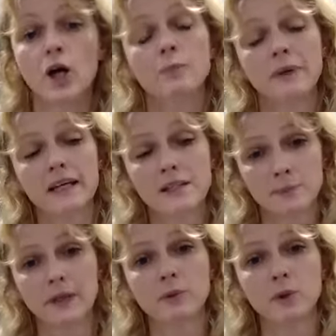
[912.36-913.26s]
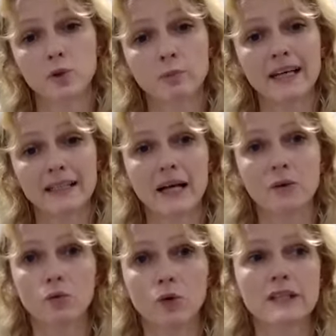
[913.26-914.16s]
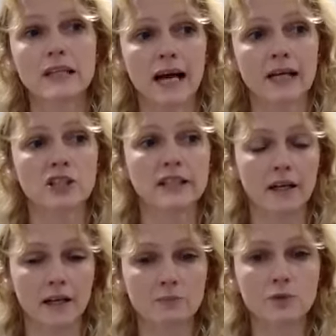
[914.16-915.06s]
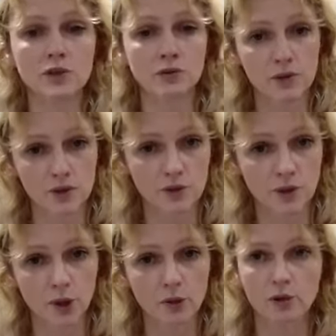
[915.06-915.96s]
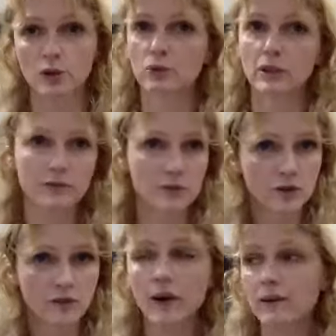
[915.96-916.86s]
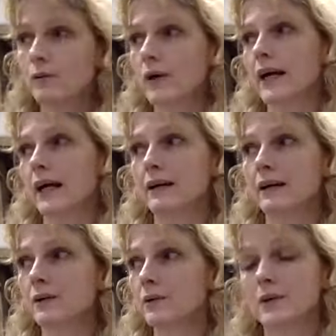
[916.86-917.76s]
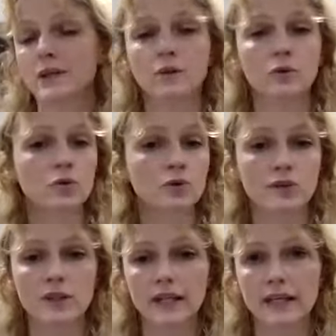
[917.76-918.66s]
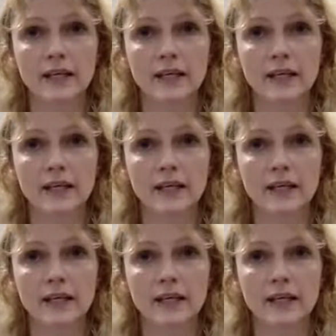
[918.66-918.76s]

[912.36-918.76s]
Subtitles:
Because people who might not want to actually come to the studio, or who live too far away, or who like